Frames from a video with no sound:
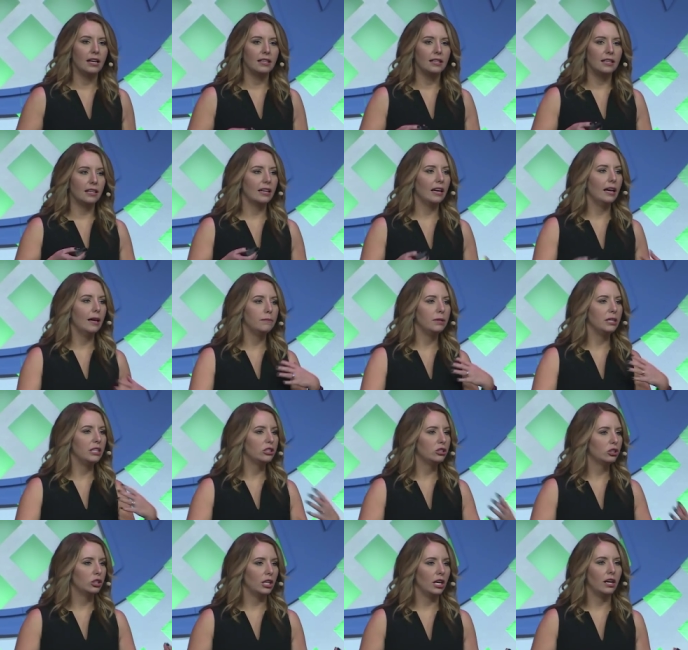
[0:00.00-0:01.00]
that can be
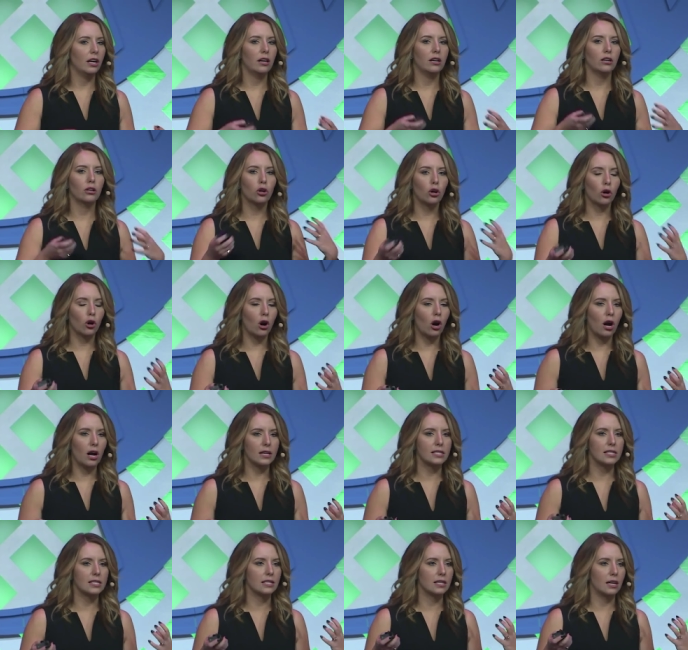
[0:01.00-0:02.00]
shared
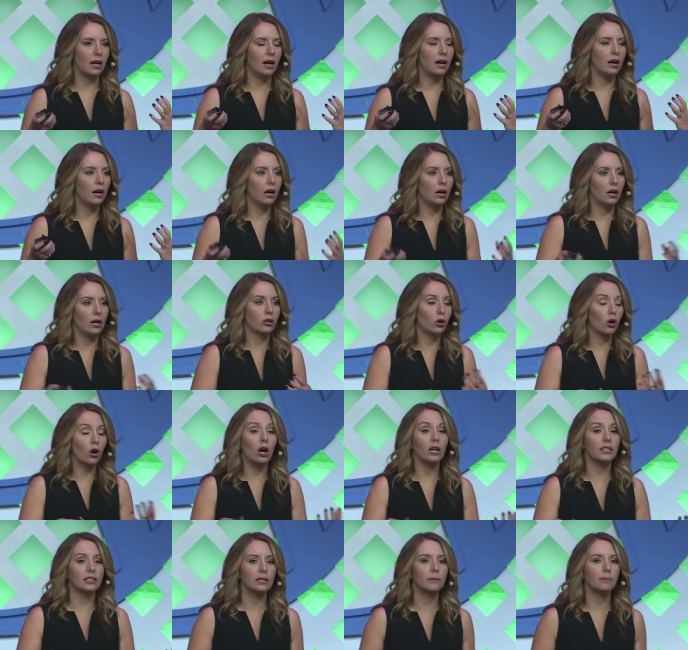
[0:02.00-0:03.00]
across, uh,
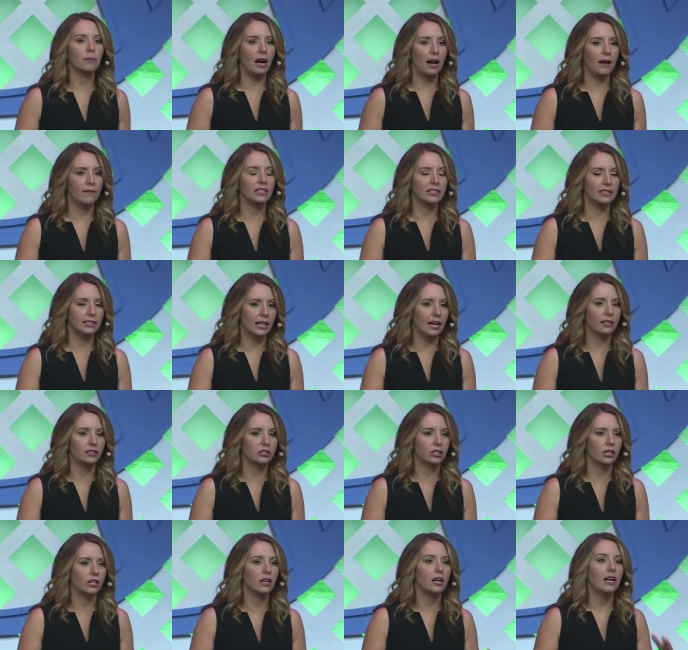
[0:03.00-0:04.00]
across the private
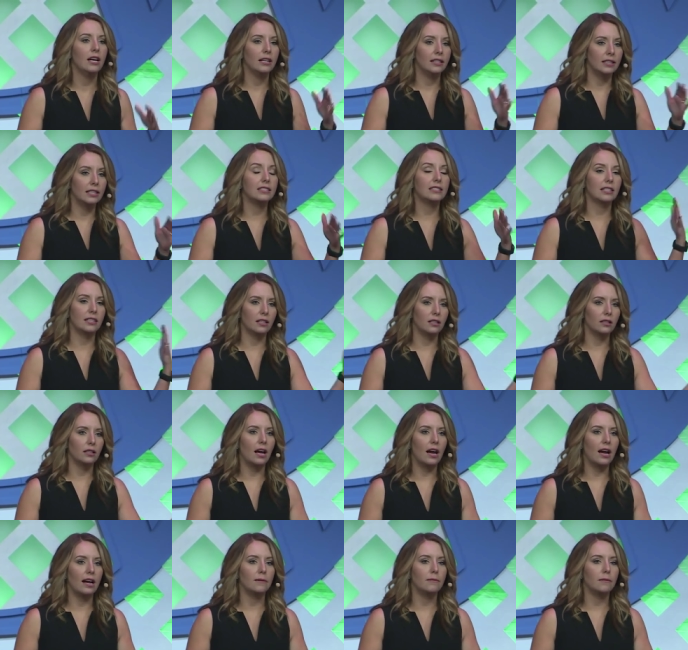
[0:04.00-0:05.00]
sector that's in
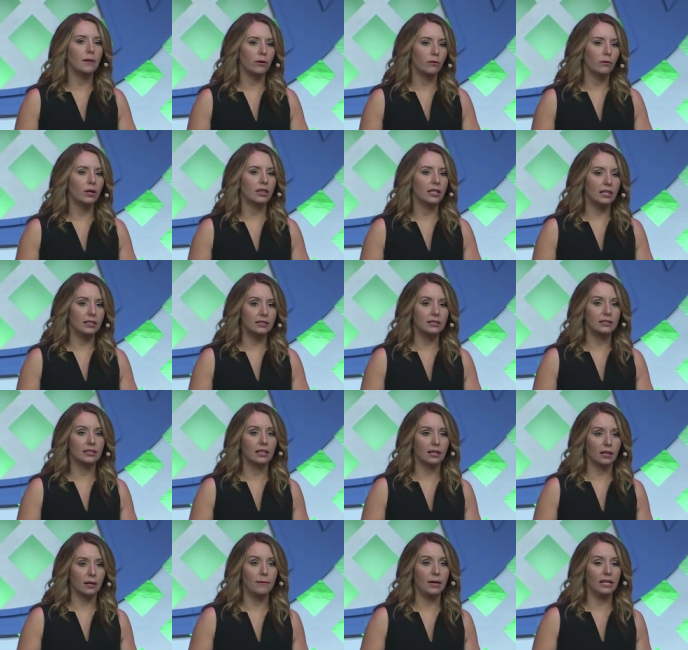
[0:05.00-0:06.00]
alignment with
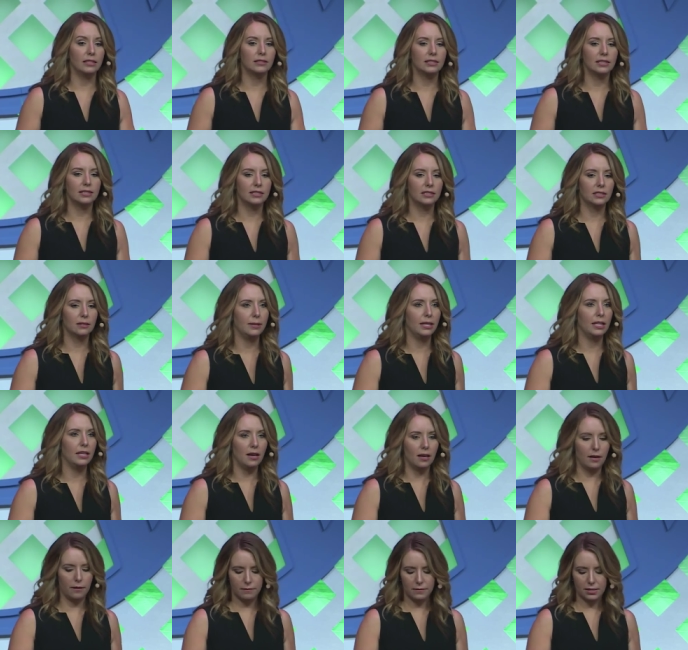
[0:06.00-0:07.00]
incident command system and
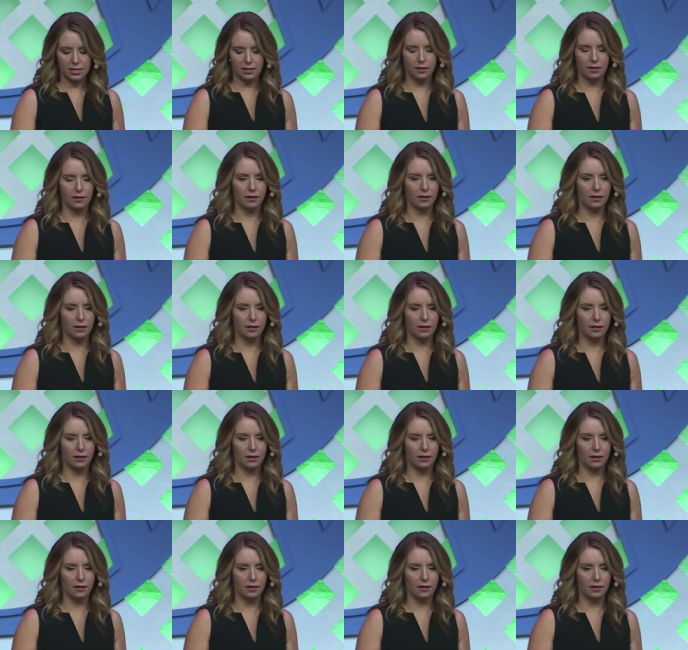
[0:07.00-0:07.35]
NIMS.